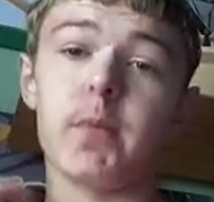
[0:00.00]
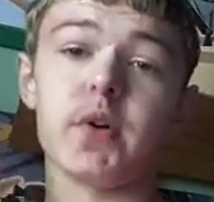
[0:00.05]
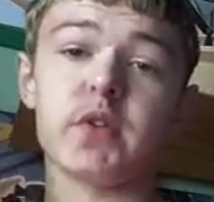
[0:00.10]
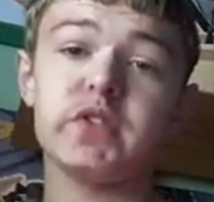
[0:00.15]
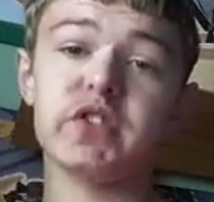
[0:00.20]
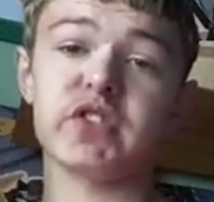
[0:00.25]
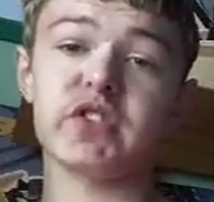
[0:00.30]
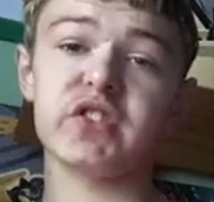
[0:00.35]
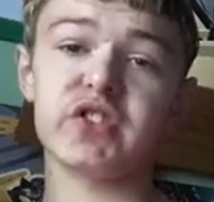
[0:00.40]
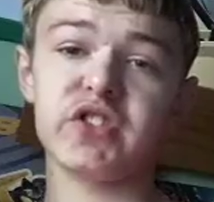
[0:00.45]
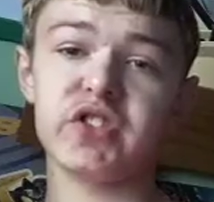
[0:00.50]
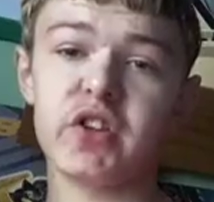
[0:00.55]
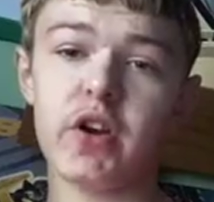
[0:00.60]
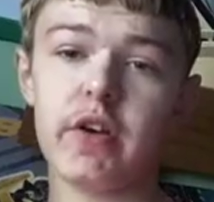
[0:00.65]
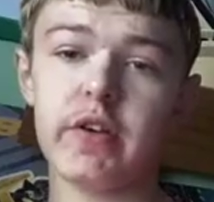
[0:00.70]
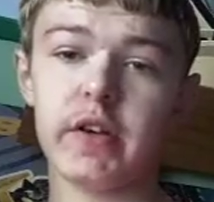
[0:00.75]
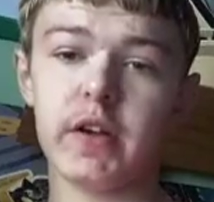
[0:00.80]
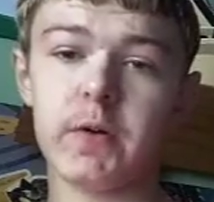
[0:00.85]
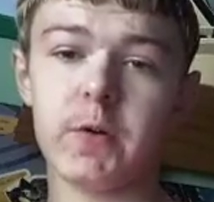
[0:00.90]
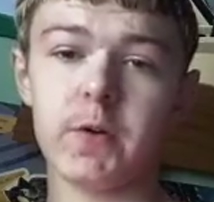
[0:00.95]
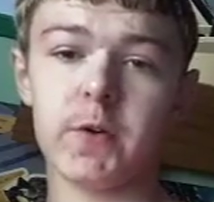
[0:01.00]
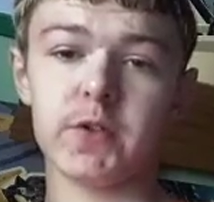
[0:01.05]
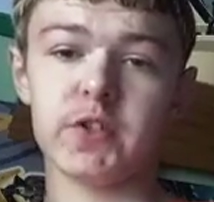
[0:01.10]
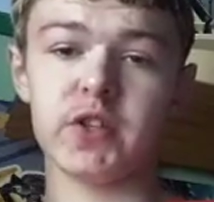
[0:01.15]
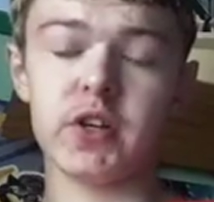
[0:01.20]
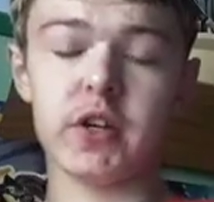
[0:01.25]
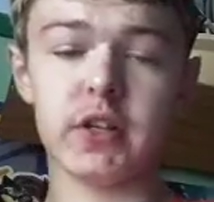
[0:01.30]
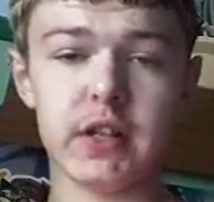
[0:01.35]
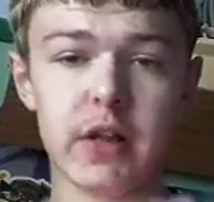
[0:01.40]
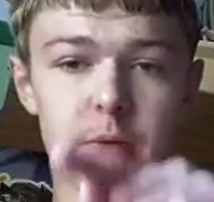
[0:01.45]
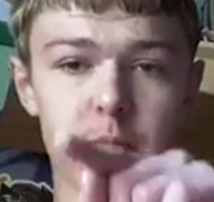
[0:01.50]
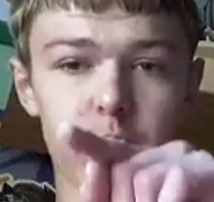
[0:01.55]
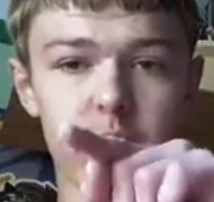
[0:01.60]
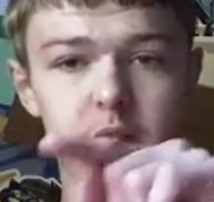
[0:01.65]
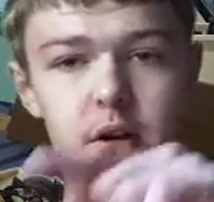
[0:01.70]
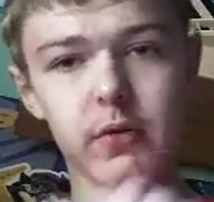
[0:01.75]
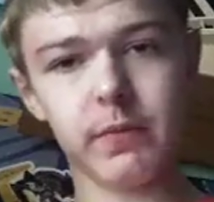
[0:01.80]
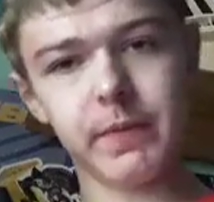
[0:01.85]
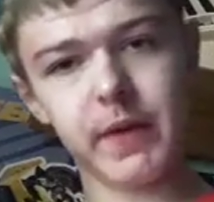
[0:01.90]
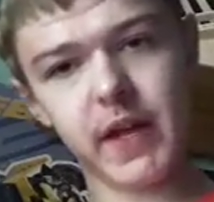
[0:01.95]
but to just show you guys, there
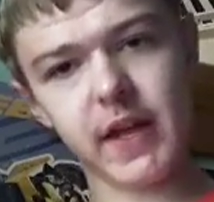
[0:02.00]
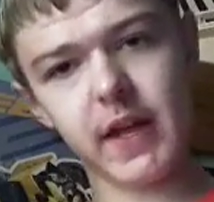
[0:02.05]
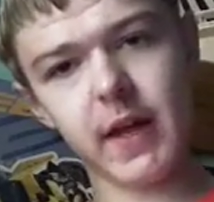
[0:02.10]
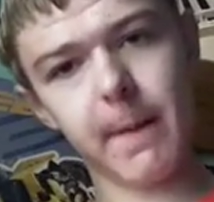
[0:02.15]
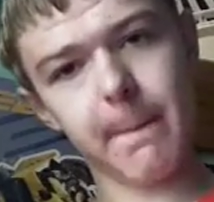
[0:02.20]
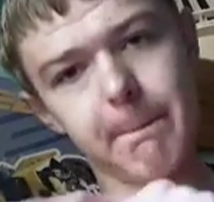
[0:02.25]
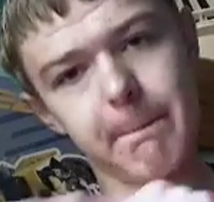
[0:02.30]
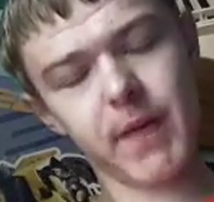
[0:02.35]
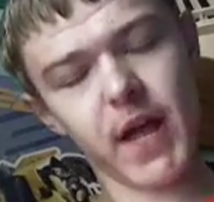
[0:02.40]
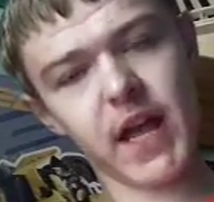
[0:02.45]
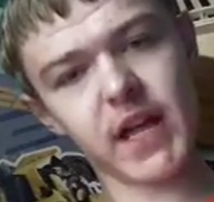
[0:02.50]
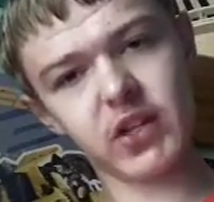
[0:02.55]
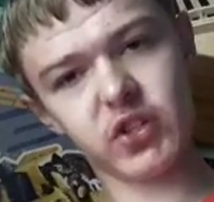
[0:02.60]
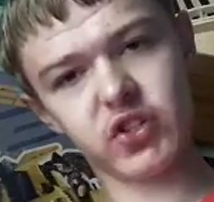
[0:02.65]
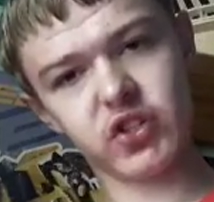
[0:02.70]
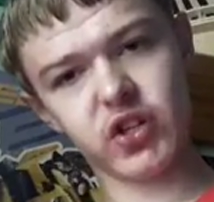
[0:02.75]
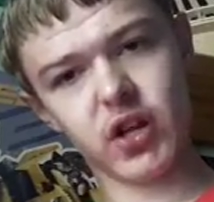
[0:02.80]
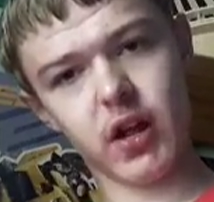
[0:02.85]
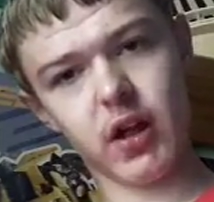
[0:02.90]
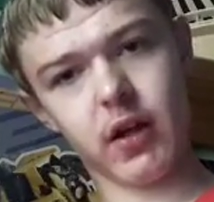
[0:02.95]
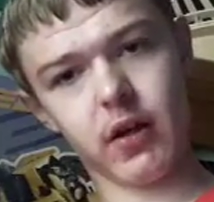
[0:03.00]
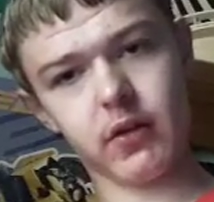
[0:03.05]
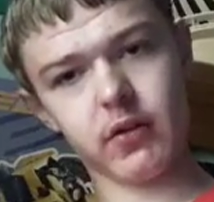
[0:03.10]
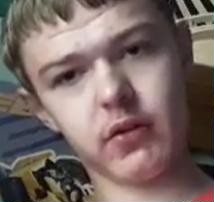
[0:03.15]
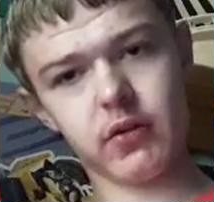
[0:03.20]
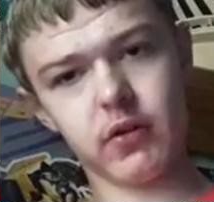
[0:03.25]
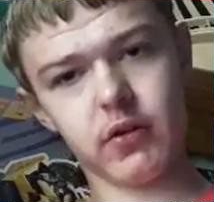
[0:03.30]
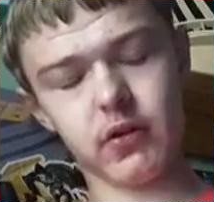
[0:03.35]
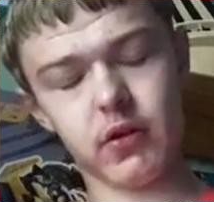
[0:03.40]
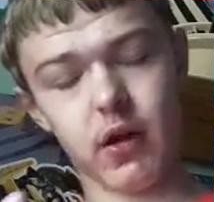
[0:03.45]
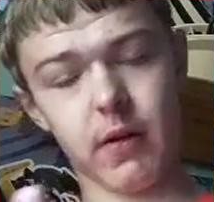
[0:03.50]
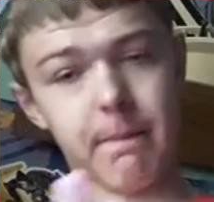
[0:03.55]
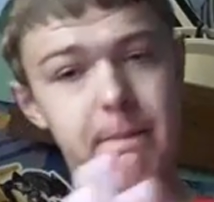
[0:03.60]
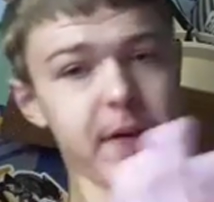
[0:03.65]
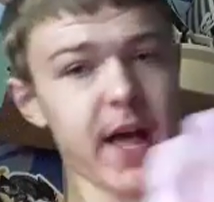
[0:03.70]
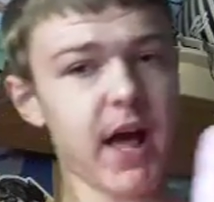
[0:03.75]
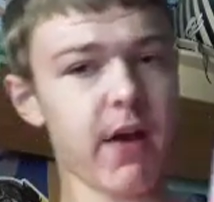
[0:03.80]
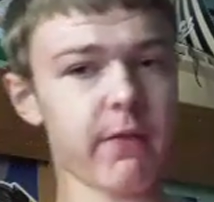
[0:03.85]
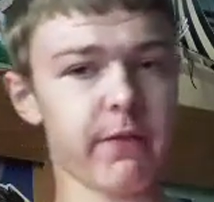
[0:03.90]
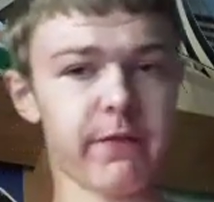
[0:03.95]
will be a picture
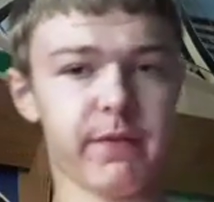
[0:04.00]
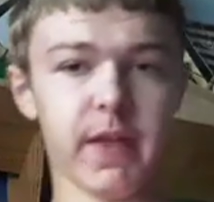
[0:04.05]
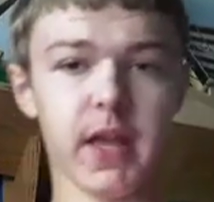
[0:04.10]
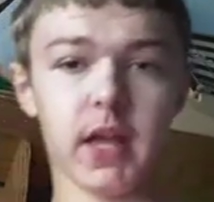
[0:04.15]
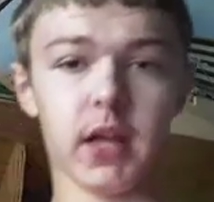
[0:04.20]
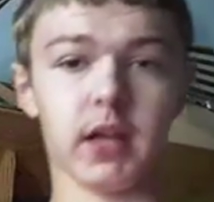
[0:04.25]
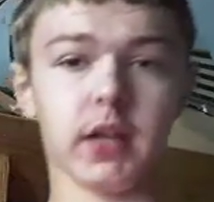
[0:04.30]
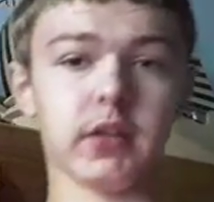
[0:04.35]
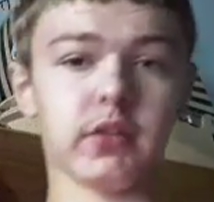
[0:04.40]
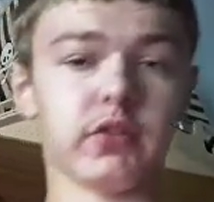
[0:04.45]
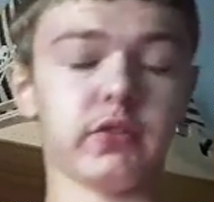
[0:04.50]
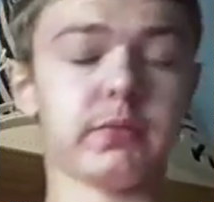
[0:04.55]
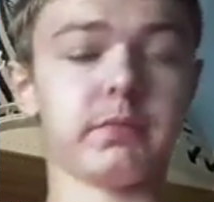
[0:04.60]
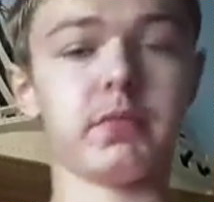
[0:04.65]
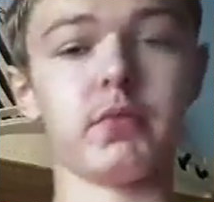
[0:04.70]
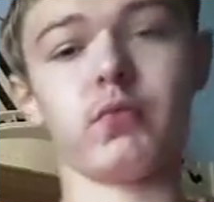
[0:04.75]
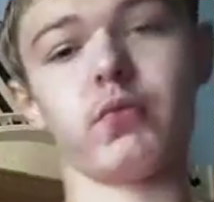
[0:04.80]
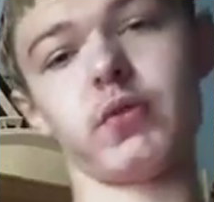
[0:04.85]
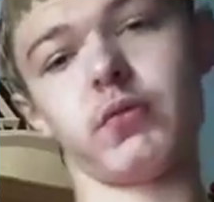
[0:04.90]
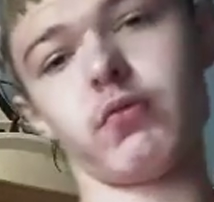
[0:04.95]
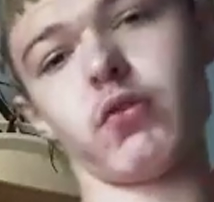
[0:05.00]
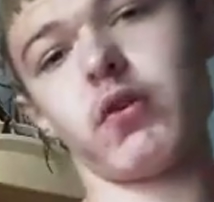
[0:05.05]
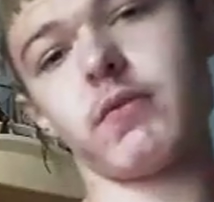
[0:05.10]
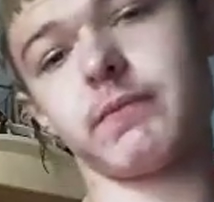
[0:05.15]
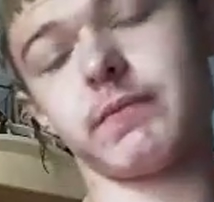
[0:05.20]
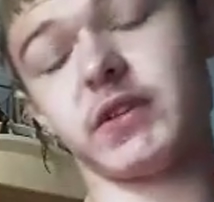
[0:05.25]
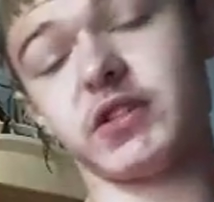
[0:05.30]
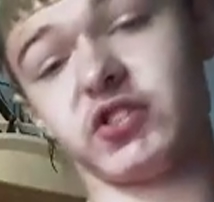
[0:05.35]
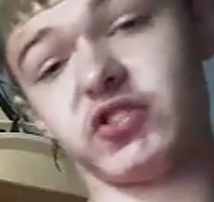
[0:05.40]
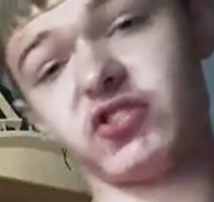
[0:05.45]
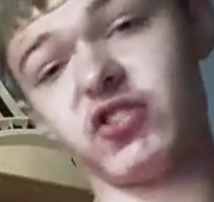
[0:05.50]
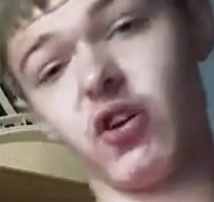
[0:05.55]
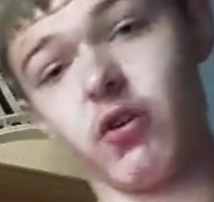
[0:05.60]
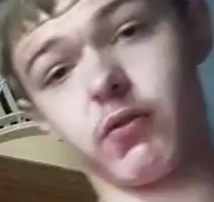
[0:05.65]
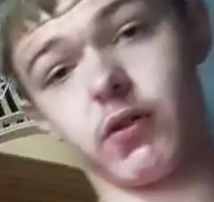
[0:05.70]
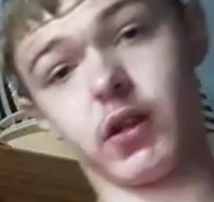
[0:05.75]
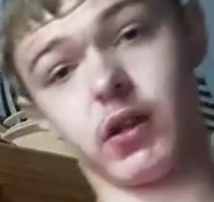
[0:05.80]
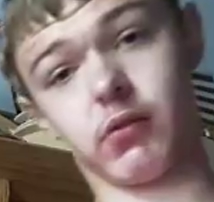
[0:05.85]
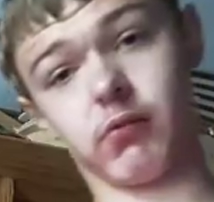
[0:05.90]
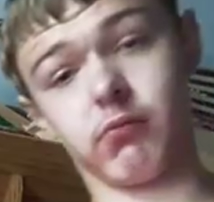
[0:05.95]
about things, but we won't be
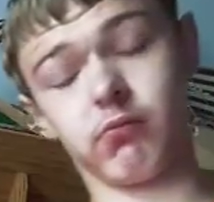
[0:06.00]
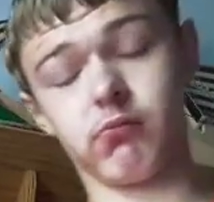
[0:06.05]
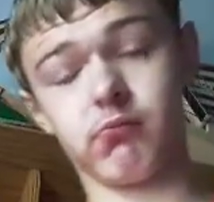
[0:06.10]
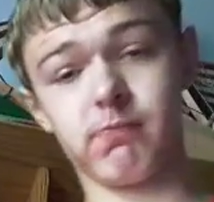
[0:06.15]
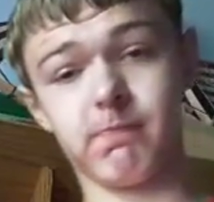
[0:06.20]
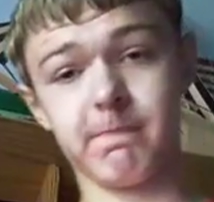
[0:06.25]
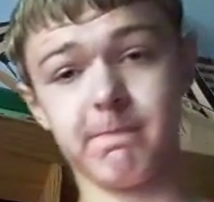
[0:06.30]
showing.